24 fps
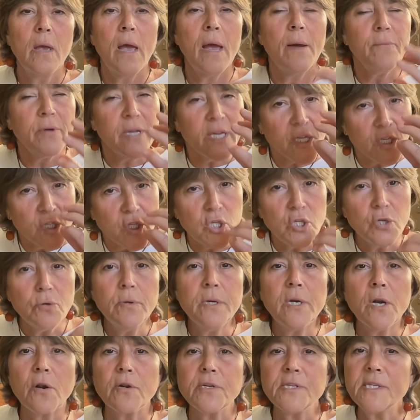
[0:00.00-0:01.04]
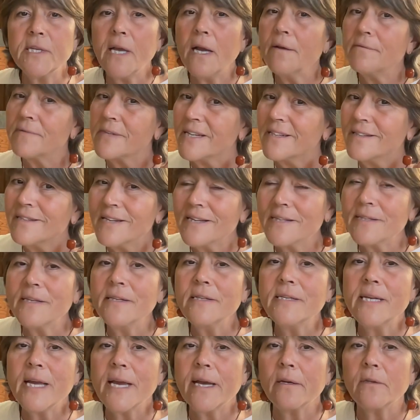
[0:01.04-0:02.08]
And we can do it ourselves. It
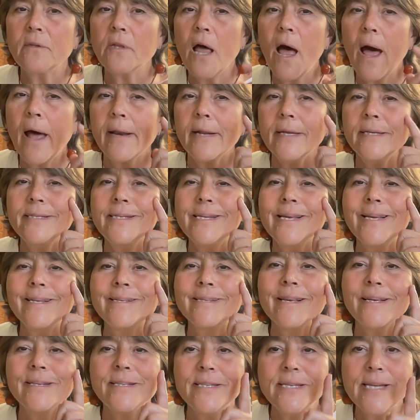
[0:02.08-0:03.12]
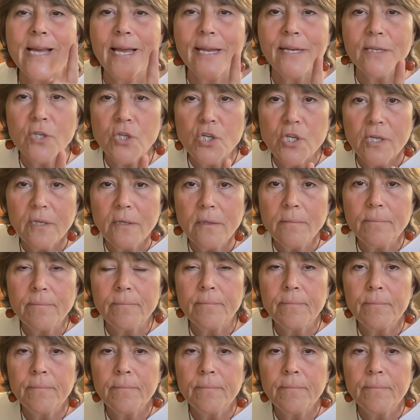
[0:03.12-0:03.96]
doesn't take a lot. It takes attention